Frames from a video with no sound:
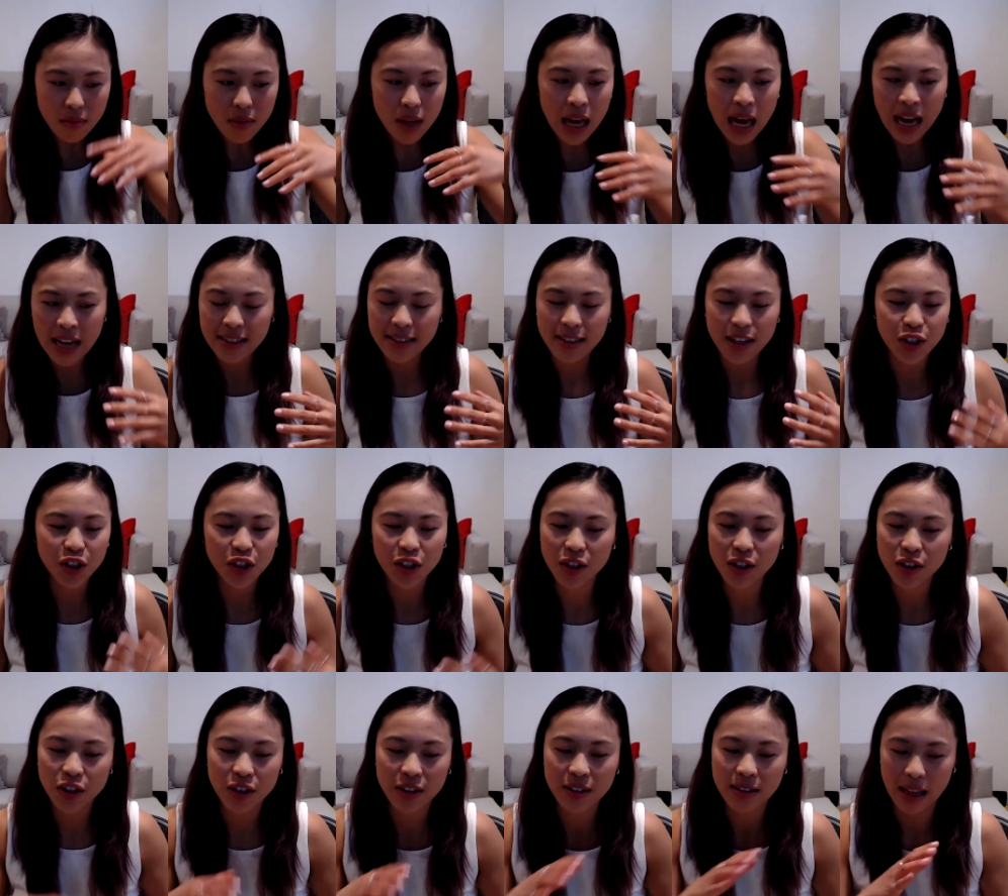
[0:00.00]
I
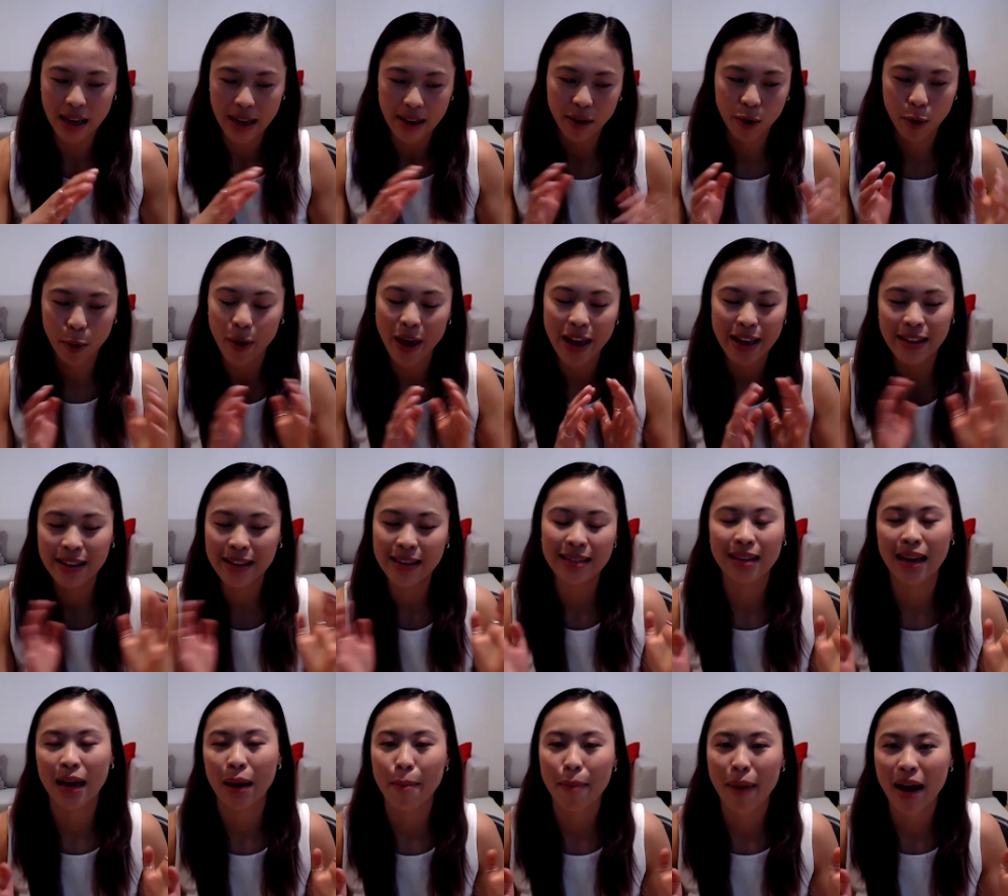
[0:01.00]
essentially just like created these
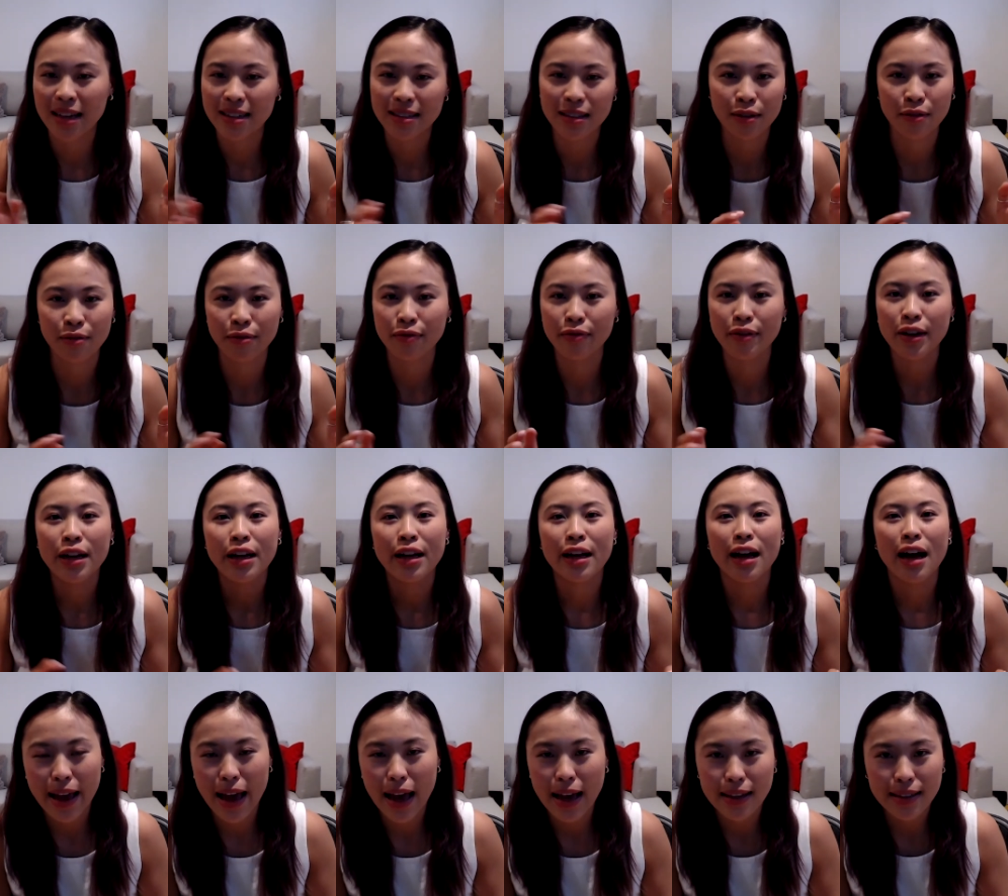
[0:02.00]
like massive
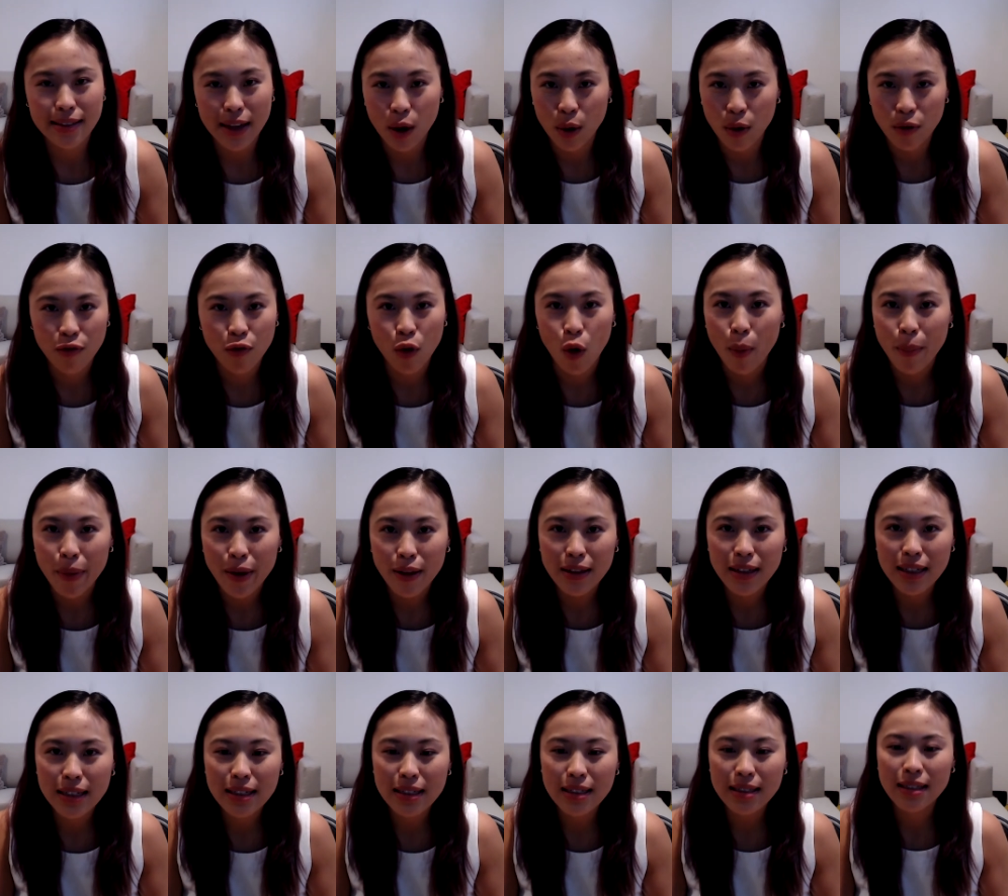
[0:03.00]
Excel
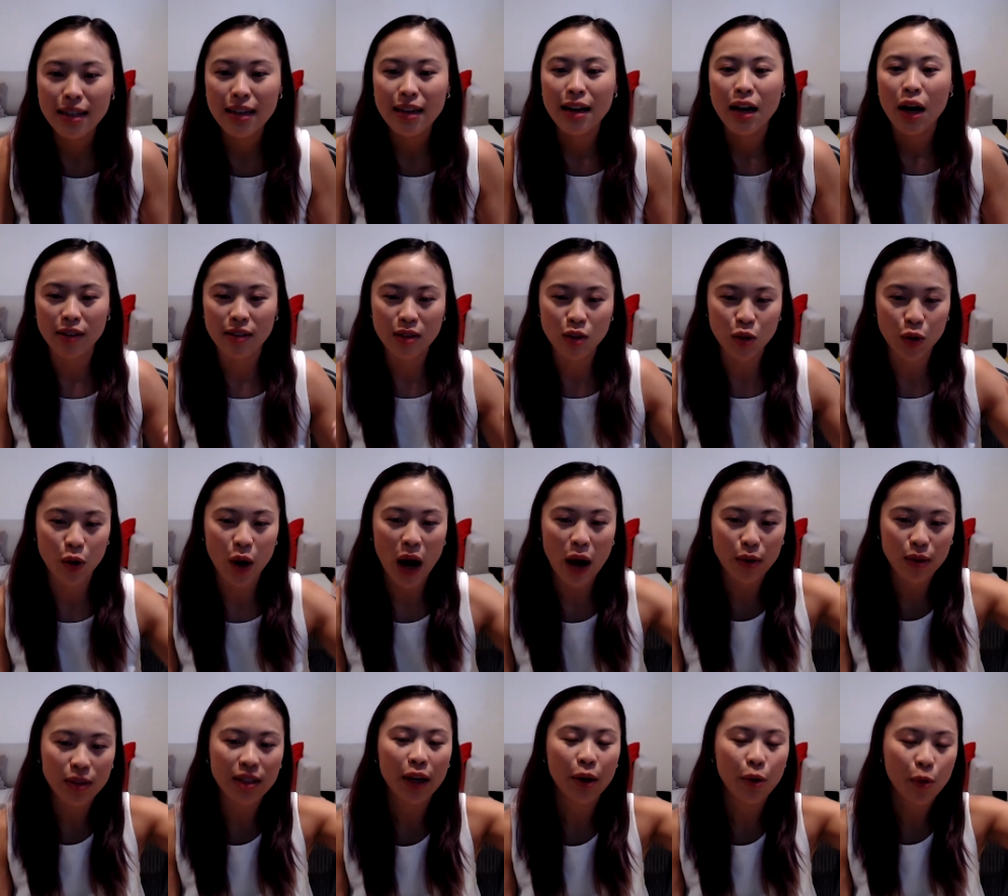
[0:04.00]
formulas. So I
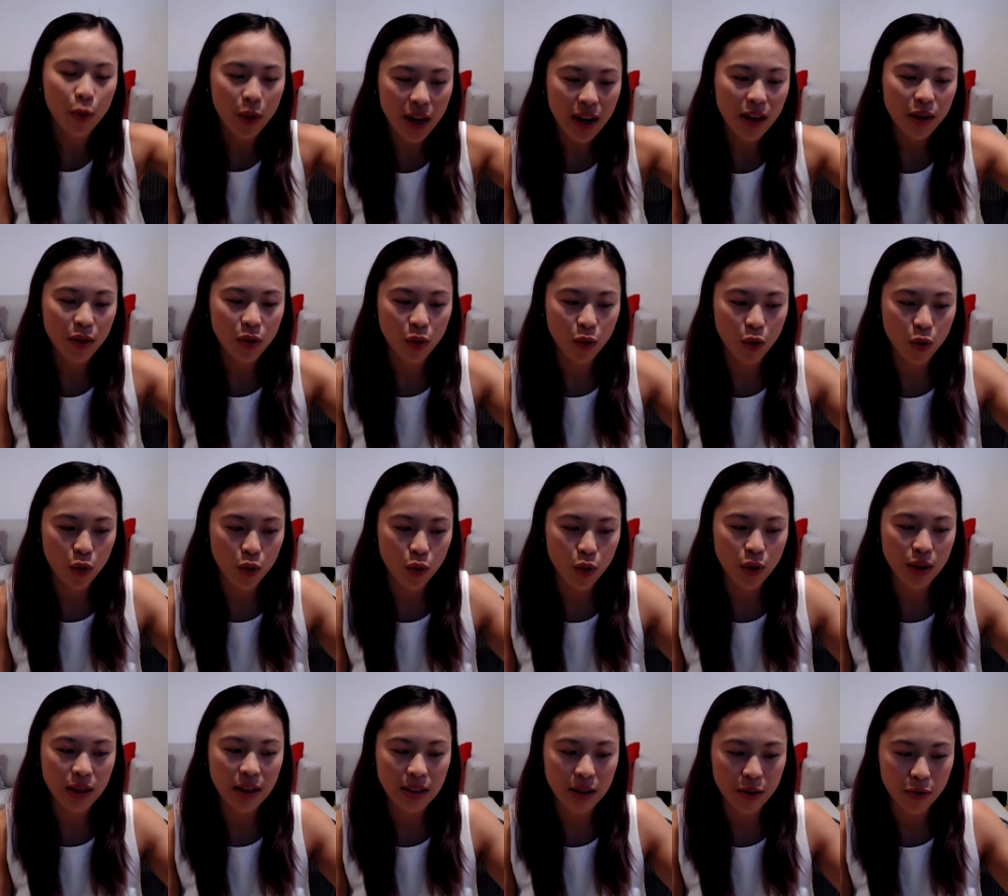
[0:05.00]
was like reading
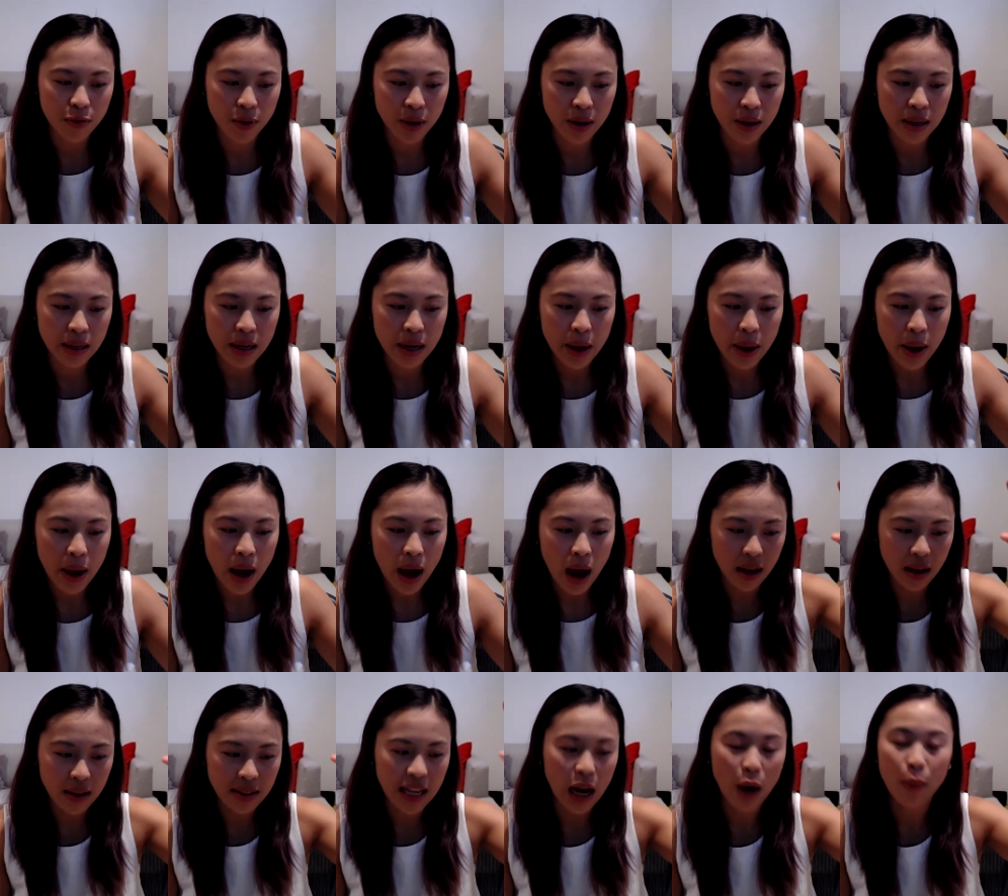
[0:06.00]
through the different
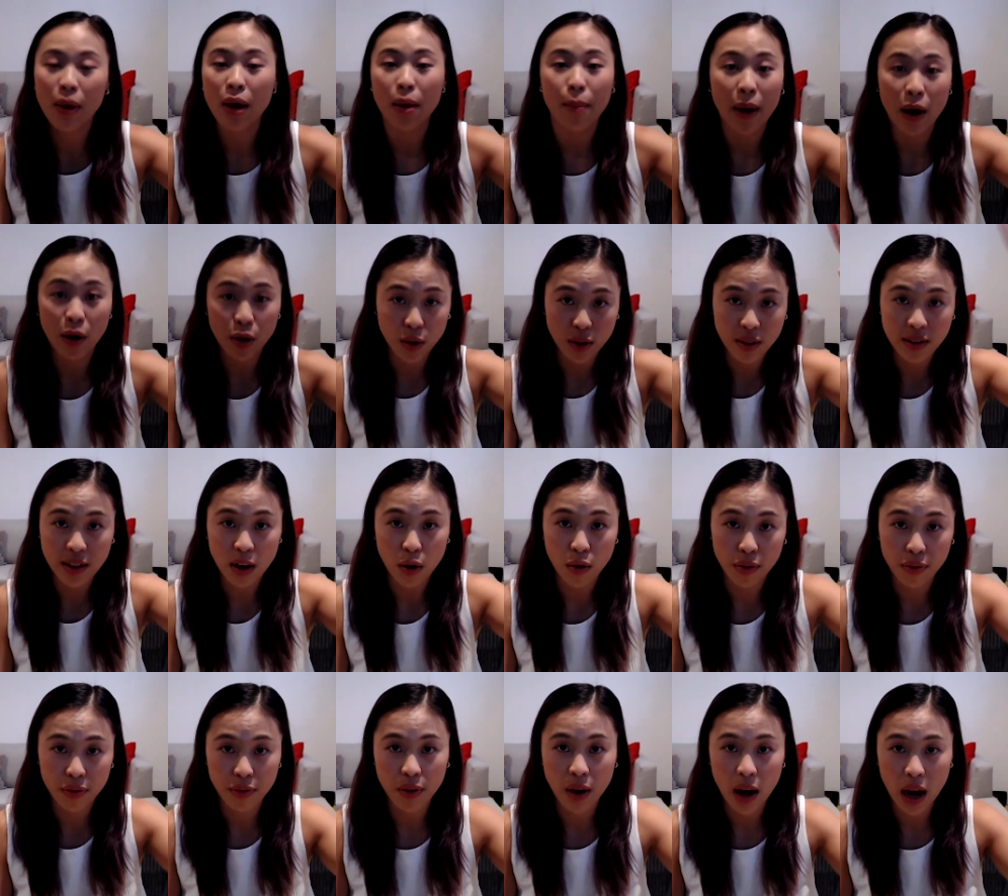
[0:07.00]
tell me about
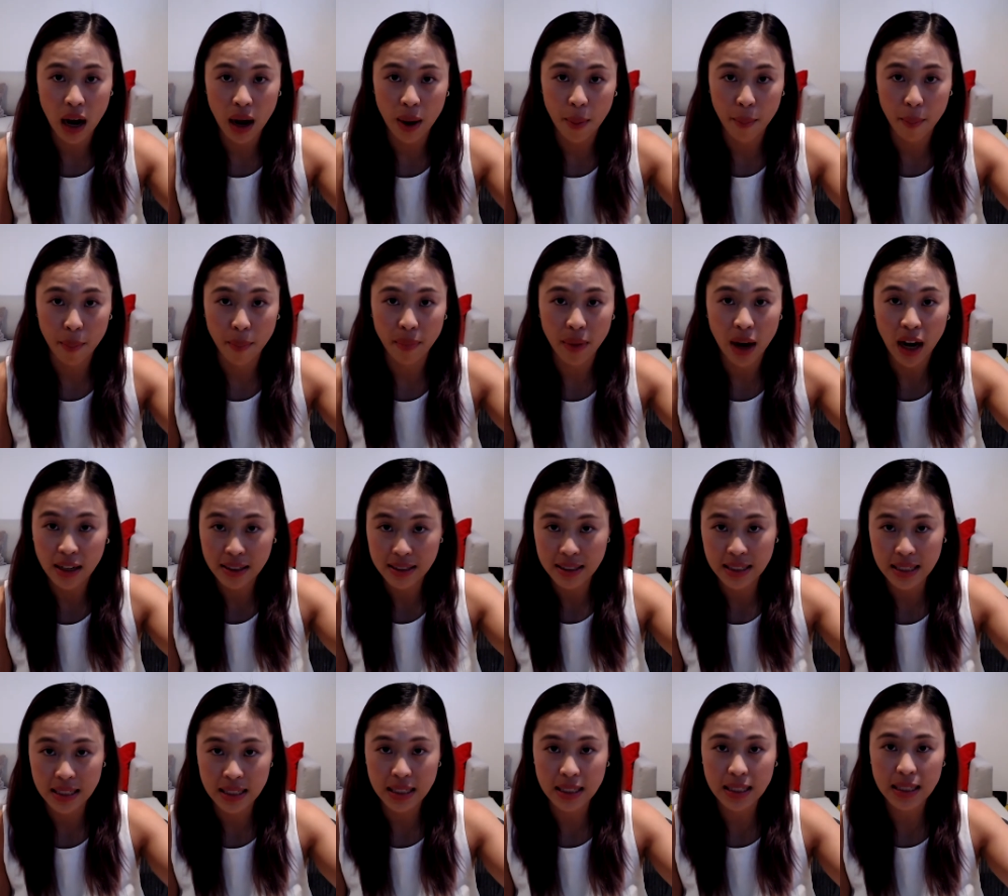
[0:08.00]
yourself
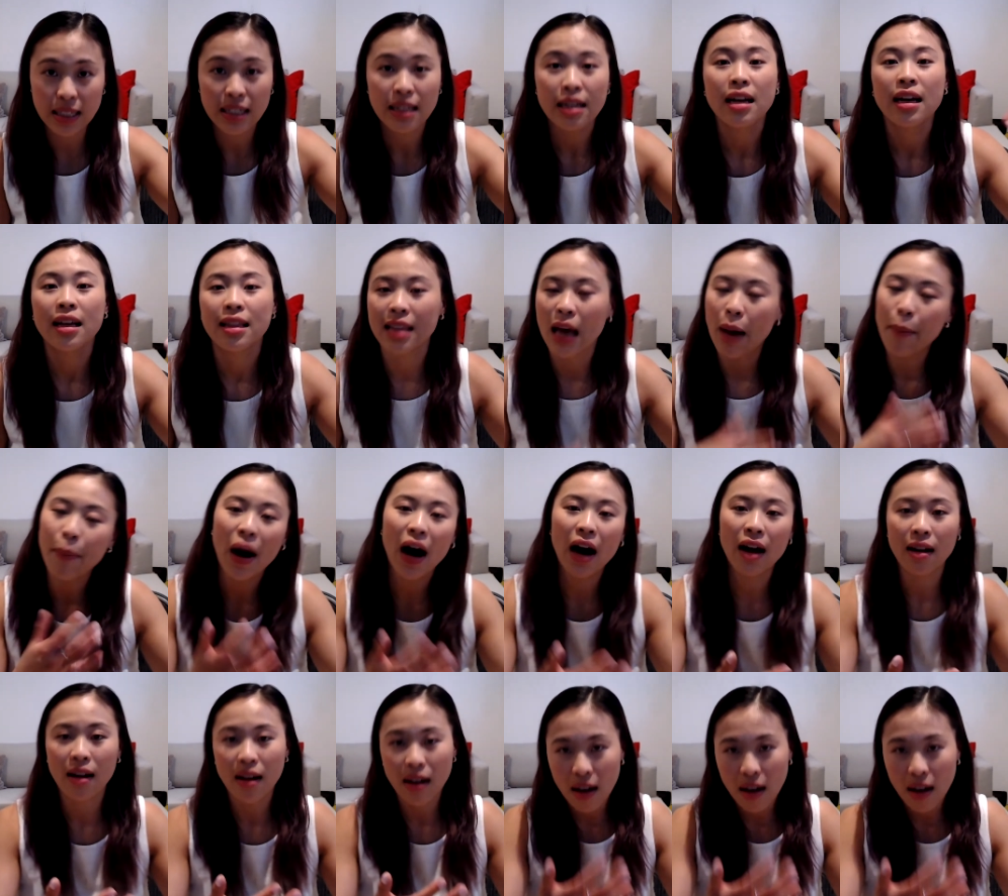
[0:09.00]
answers. That part